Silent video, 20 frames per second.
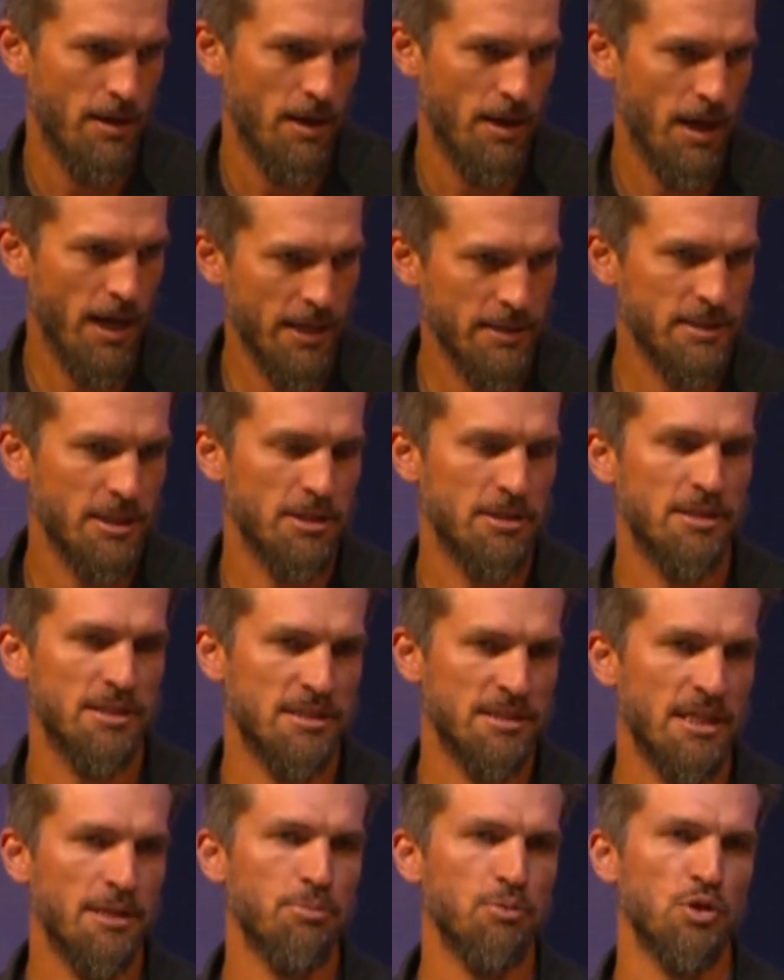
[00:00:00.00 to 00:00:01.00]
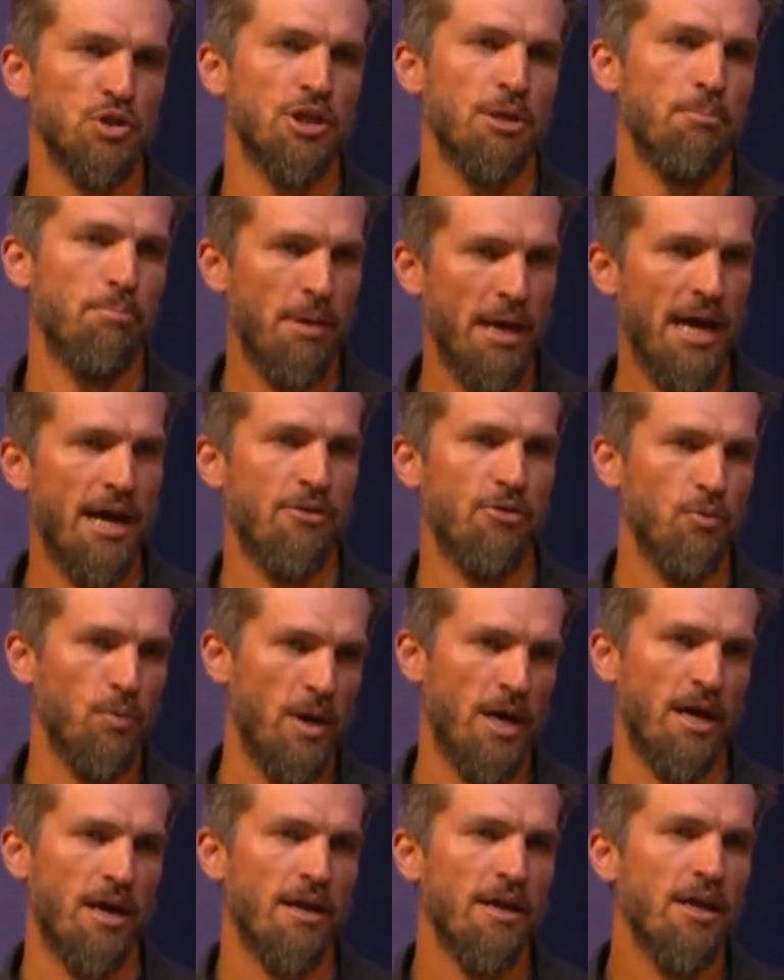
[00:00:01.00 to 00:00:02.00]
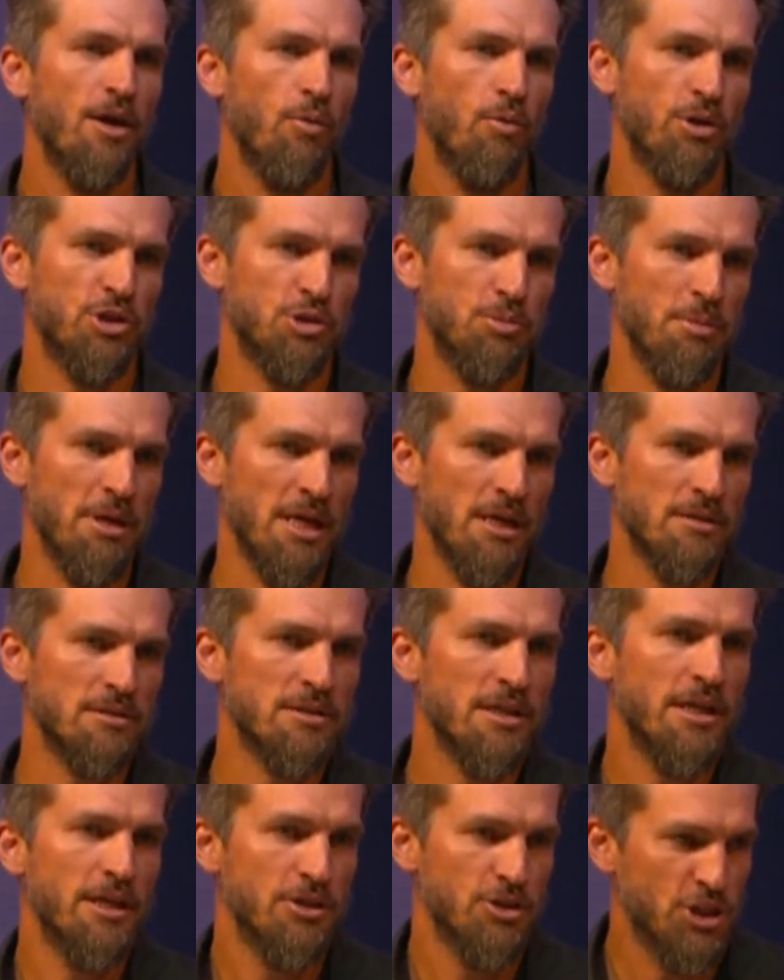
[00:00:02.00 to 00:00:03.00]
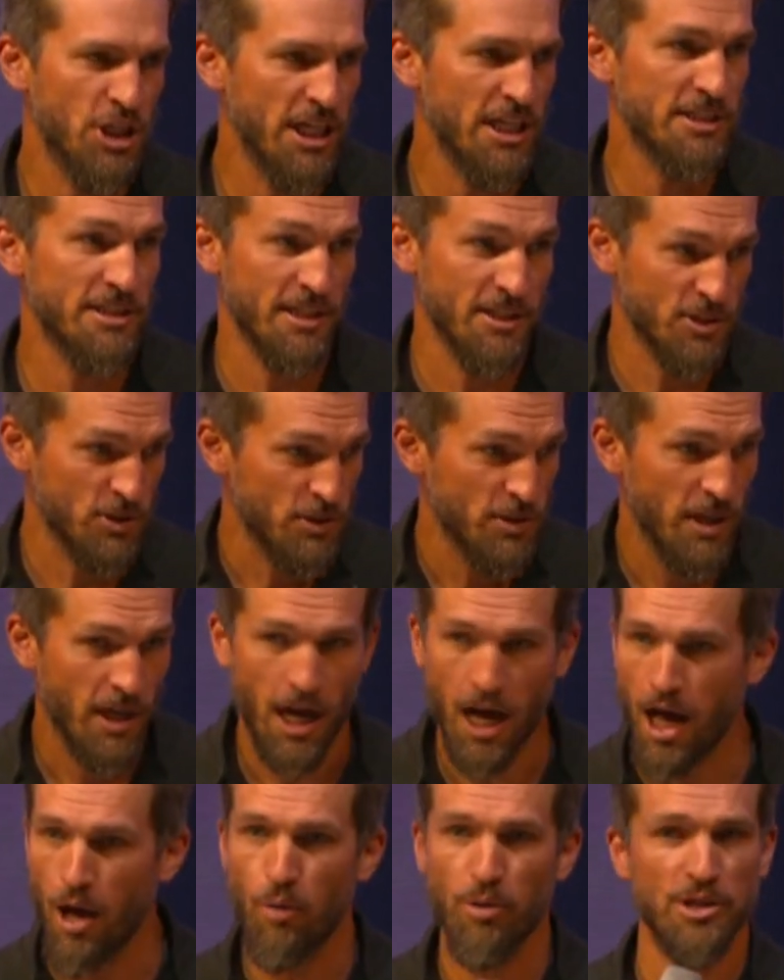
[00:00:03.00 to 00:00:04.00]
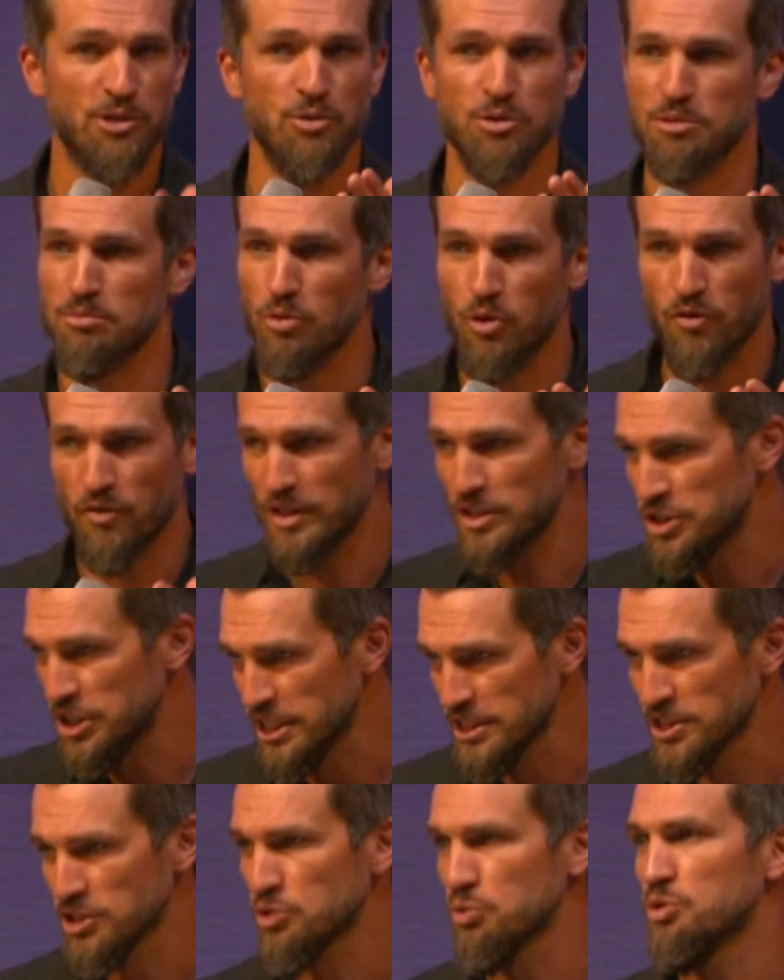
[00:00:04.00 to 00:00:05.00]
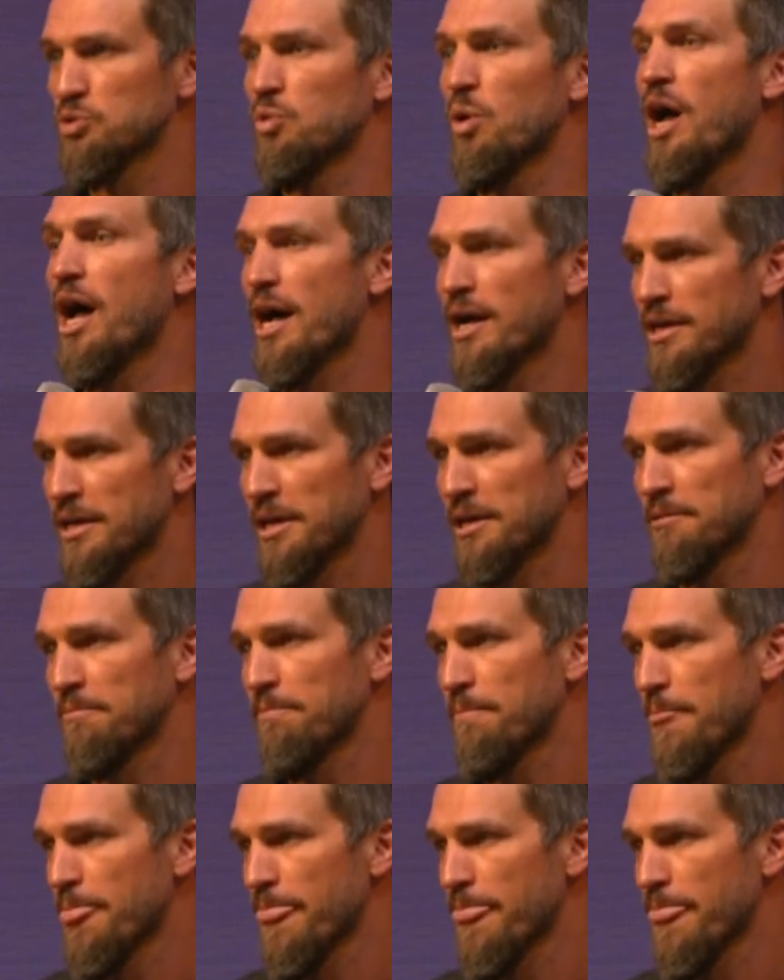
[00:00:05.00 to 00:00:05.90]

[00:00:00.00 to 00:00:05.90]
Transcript: I said discipleship pathway, which means Jesus always was moving. Jesus was walking.